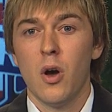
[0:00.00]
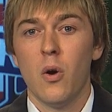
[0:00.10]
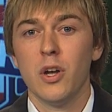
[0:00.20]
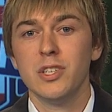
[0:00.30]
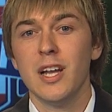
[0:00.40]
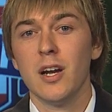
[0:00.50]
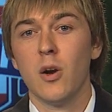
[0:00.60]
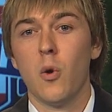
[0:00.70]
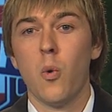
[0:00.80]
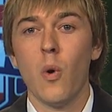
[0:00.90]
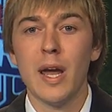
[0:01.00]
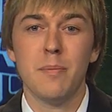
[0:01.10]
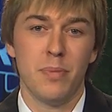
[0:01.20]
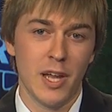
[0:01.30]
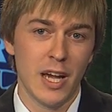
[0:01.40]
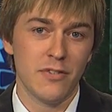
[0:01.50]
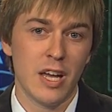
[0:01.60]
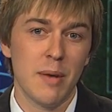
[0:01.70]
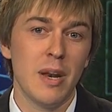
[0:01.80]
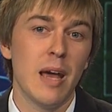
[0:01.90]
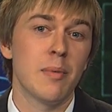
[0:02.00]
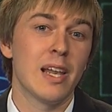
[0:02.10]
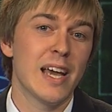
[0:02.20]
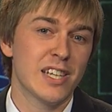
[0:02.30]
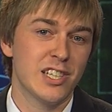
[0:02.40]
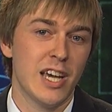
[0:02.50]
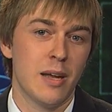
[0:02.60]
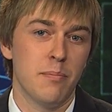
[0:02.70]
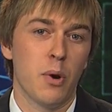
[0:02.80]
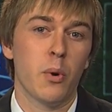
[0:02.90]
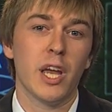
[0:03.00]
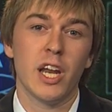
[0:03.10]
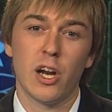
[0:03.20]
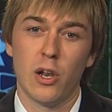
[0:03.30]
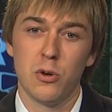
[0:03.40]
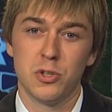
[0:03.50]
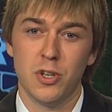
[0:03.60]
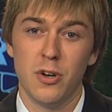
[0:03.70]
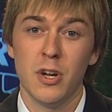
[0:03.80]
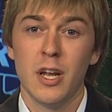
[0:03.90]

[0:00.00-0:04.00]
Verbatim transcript: Well, it's not quite playoff time in MLS yet, but we're getting closer.